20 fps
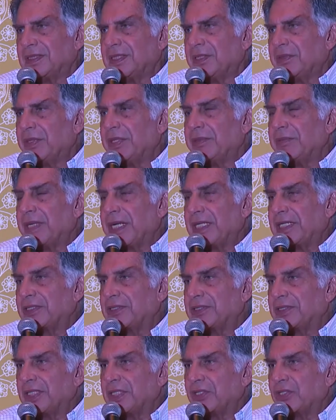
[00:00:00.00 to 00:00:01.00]
they went back
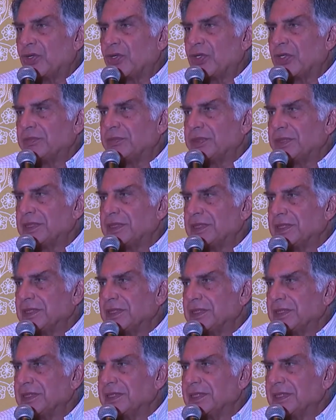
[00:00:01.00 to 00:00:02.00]
to their core
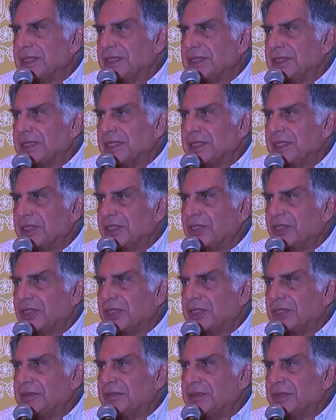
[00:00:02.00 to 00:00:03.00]
businesses, as they
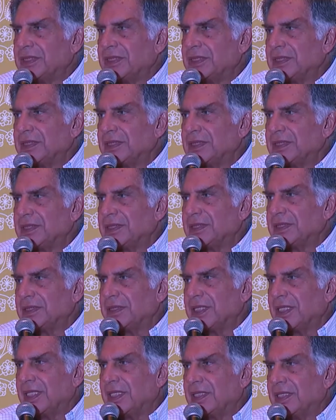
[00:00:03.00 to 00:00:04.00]
called them,
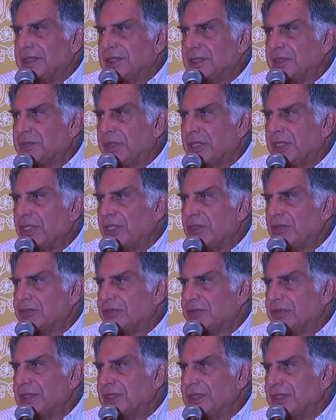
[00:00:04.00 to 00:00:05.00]
and spun
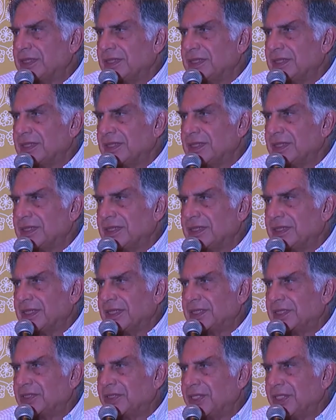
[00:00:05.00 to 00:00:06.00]
off the
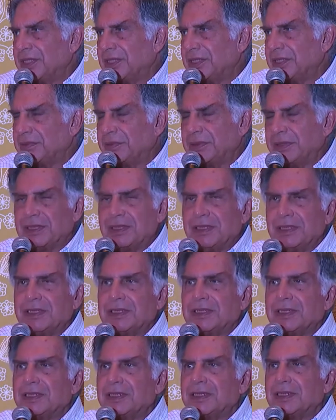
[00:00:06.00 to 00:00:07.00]
extraneous
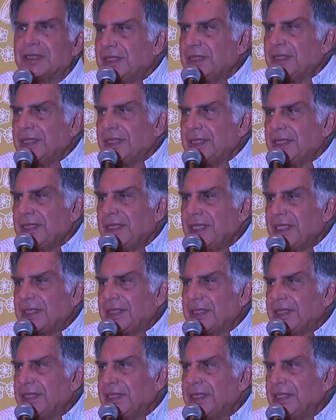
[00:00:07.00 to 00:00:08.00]
businesses.
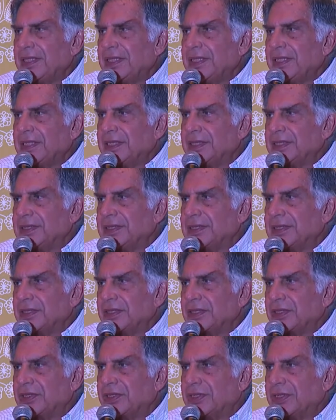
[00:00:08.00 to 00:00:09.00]
Yet in India and
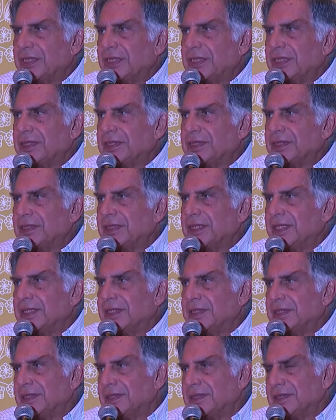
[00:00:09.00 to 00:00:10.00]
in Korea
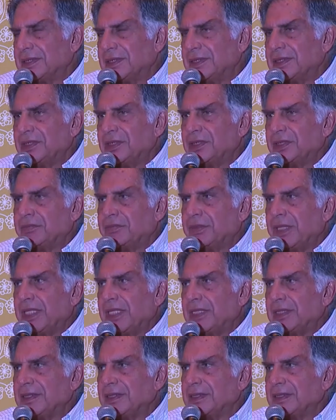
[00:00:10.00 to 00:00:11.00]
and in
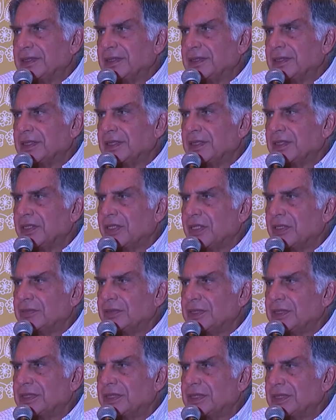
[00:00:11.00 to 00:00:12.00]
Japan,
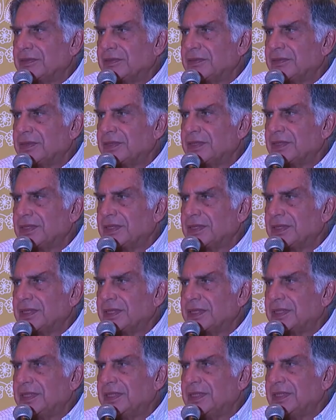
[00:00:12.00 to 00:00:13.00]
conglomerates have
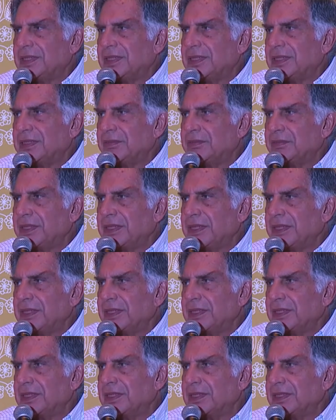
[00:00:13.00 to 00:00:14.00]
succeeded in
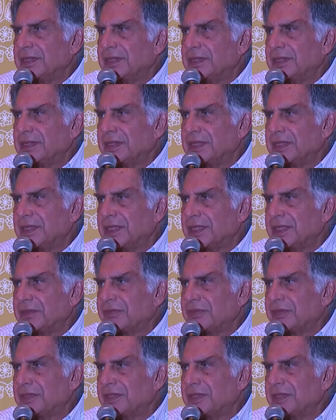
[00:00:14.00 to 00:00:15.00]
being
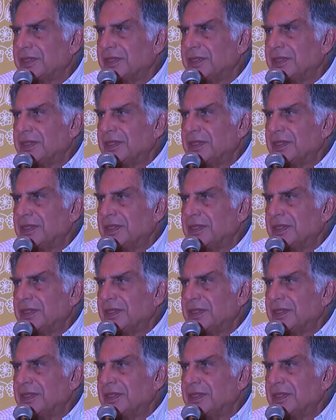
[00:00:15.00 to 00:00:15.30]
successful